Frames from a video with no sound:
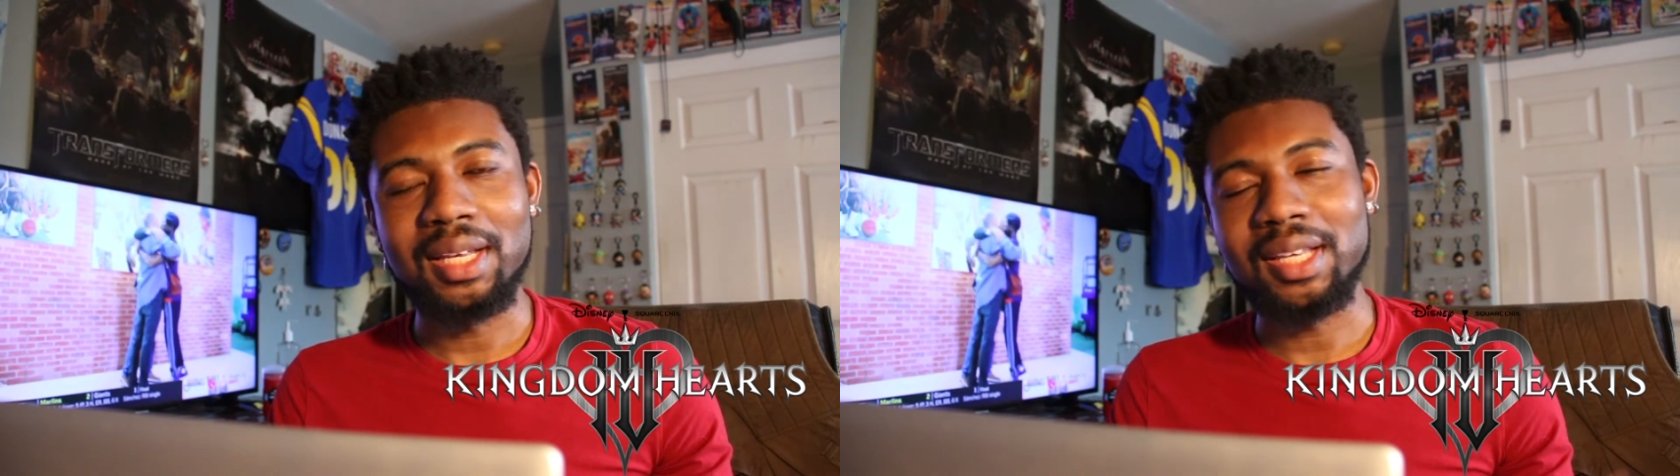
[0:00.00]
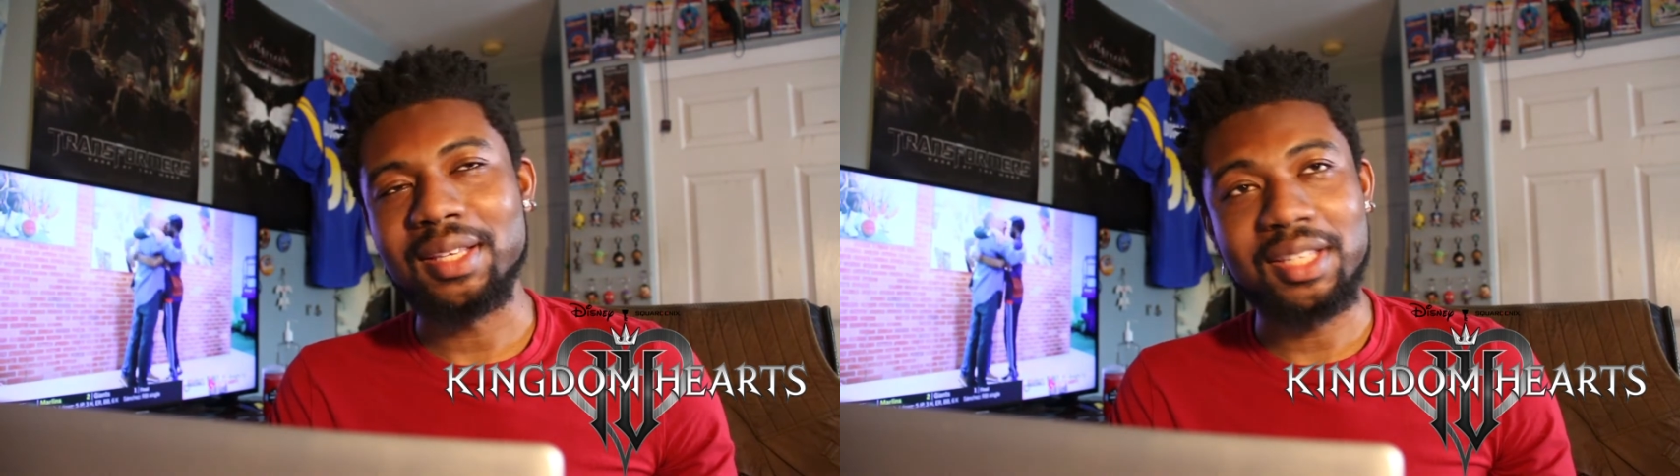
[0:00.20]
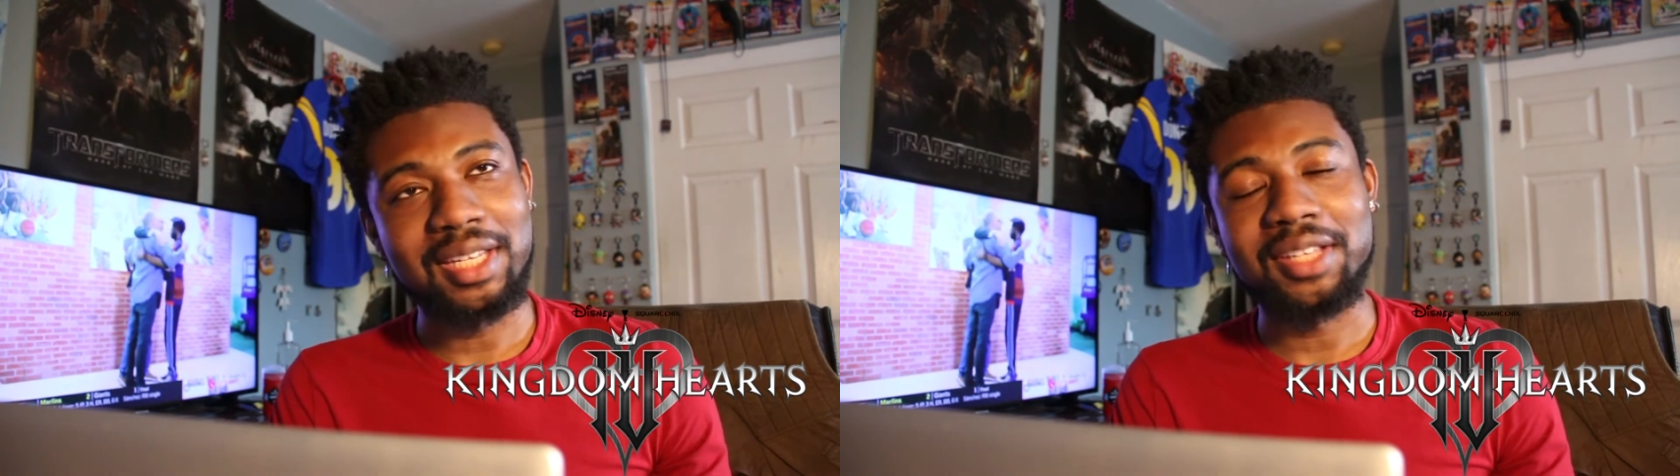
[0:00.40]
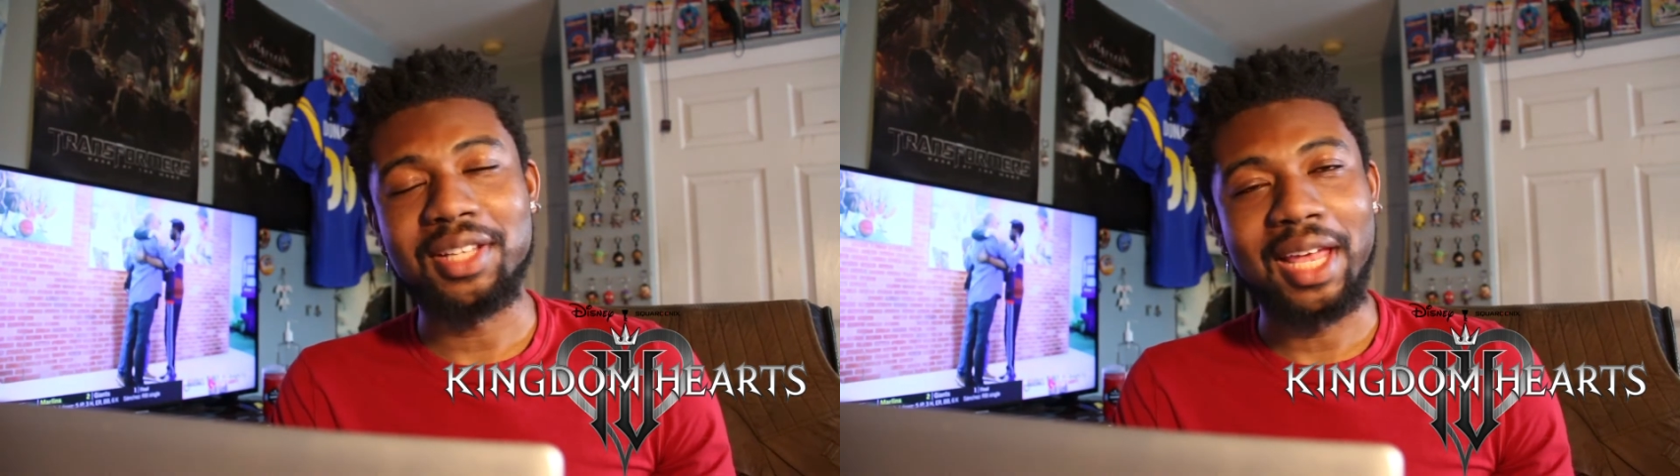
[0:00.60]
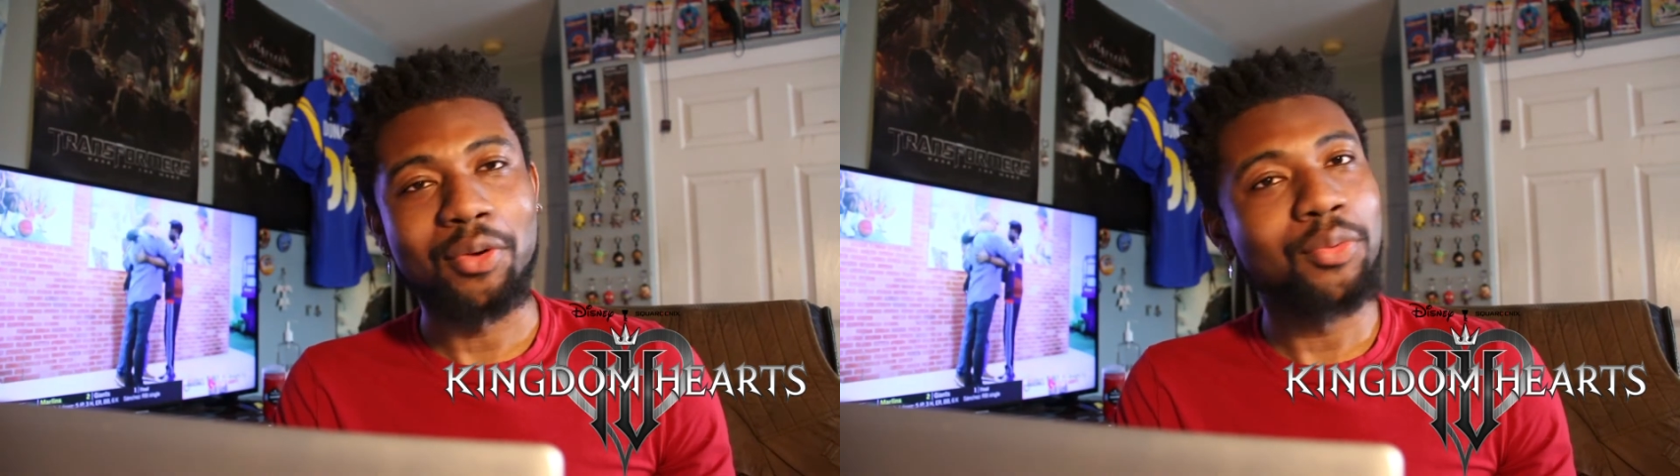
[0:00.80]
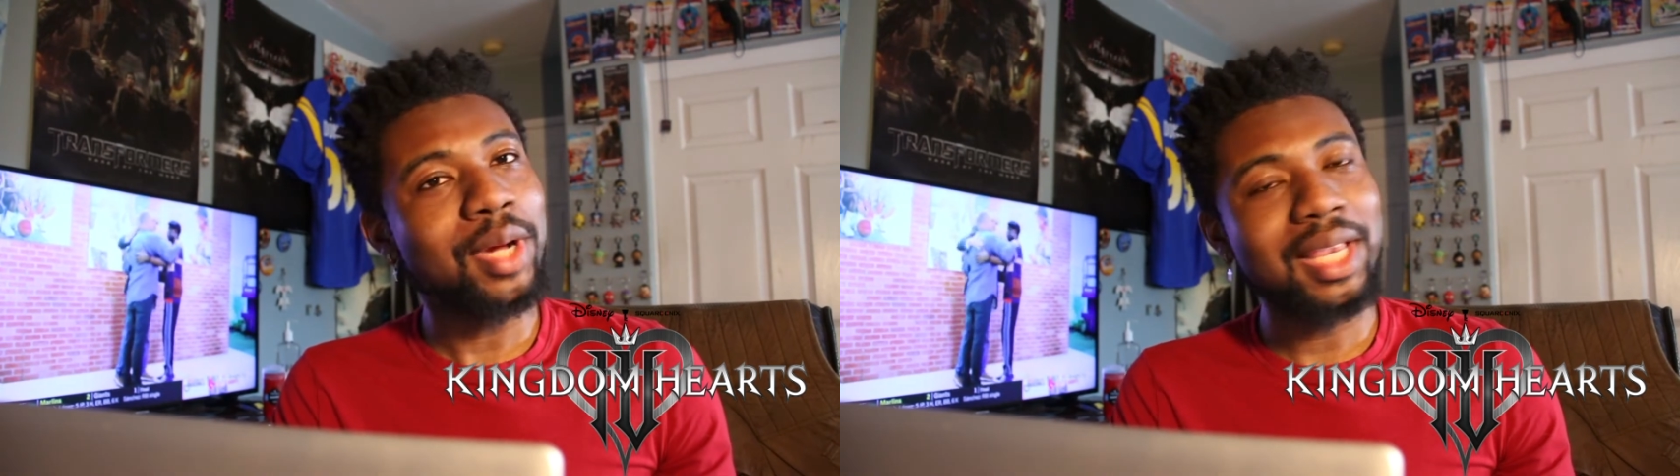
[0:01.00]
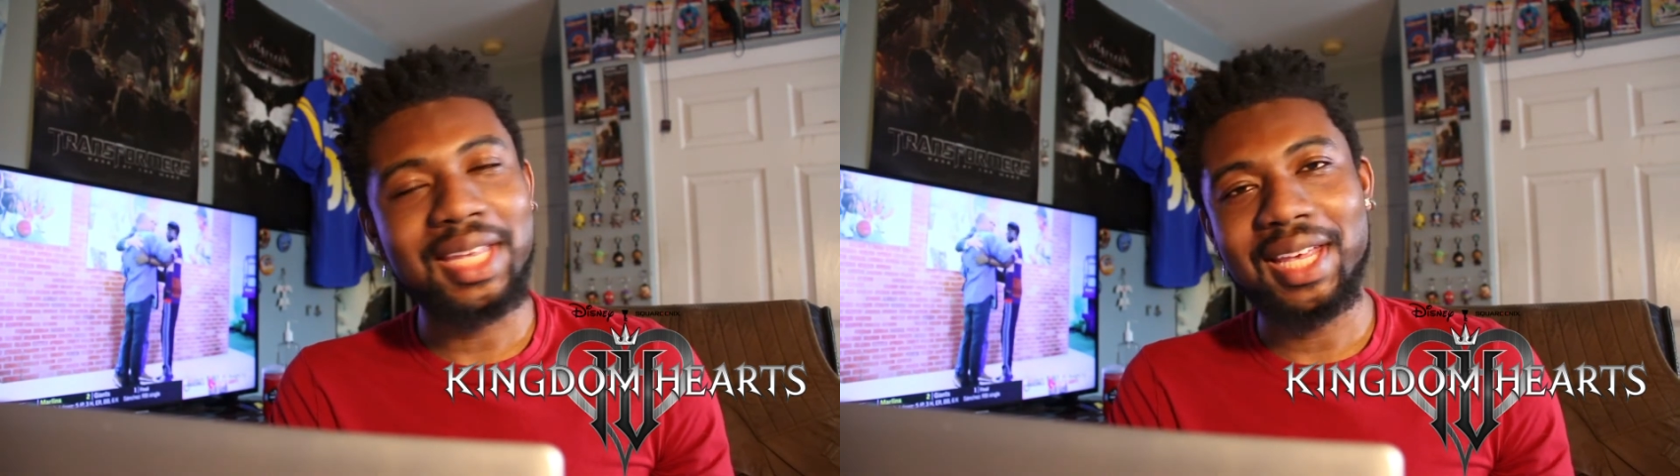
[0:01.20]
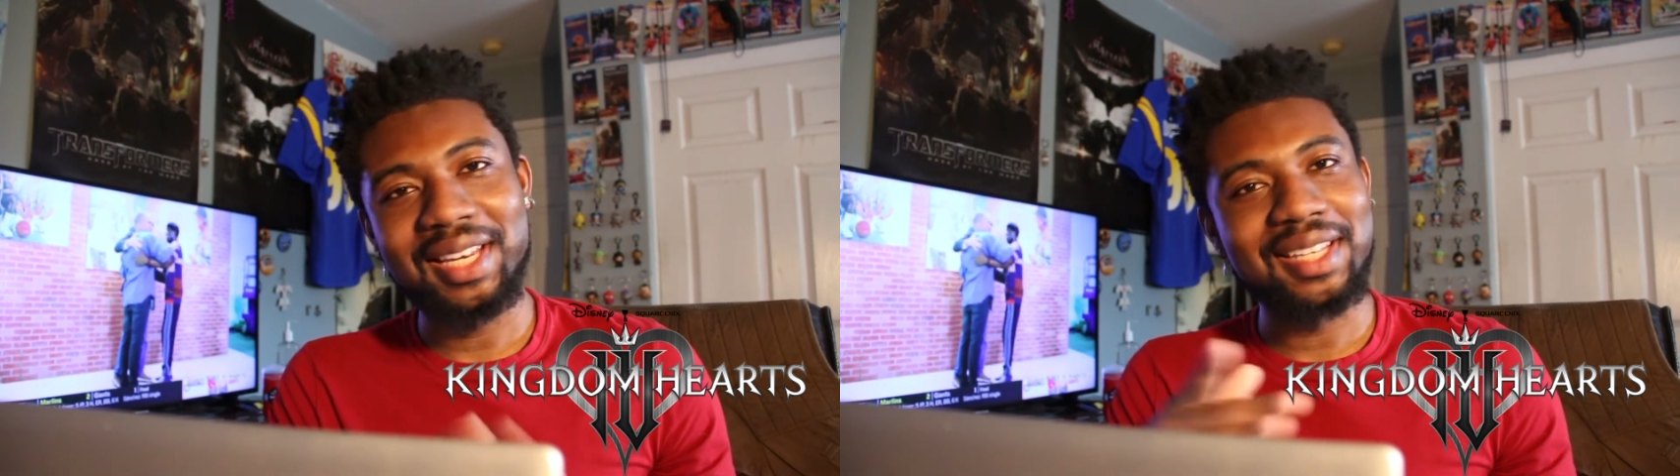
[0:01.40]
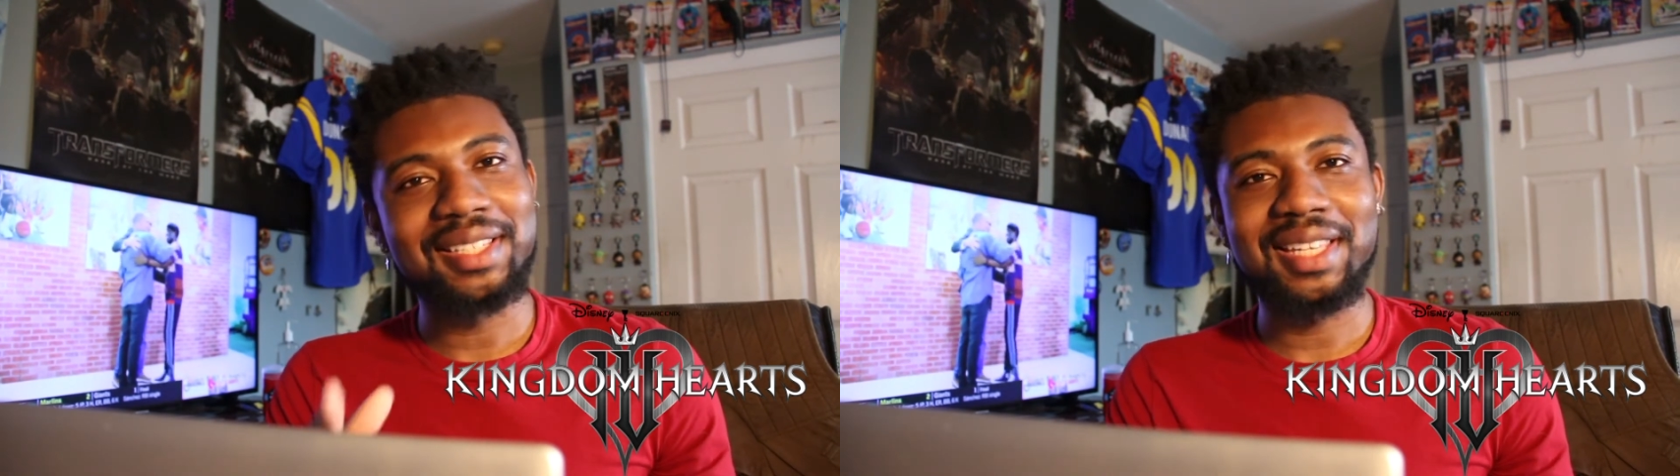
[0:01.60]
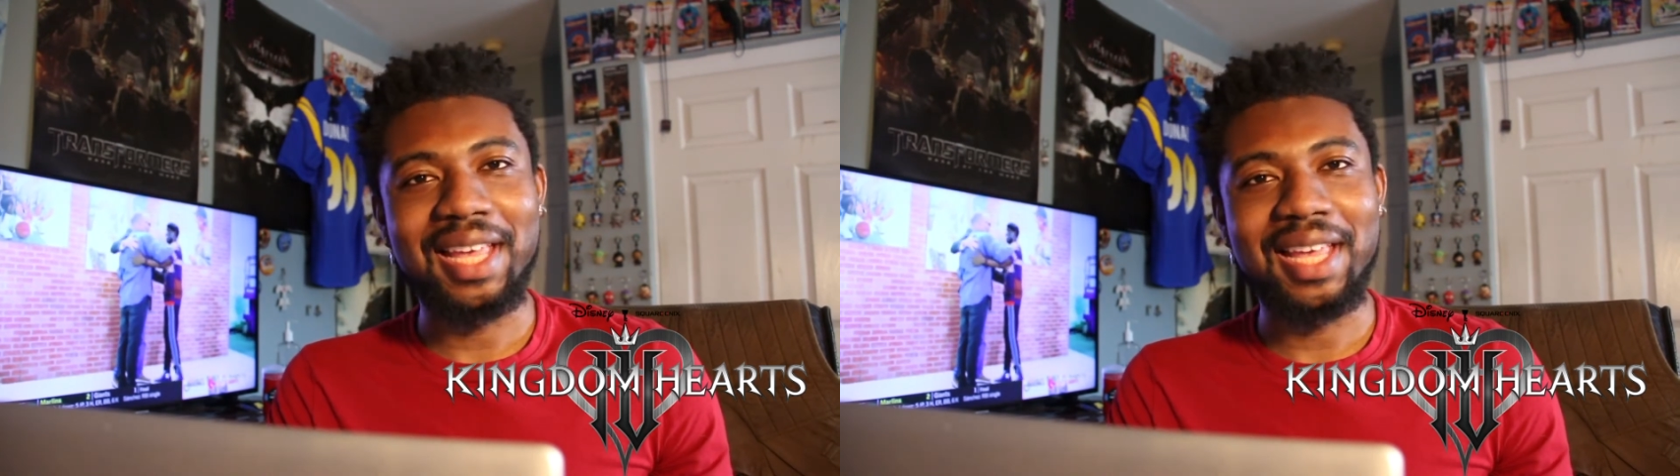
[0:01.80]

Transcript: it's like really getting into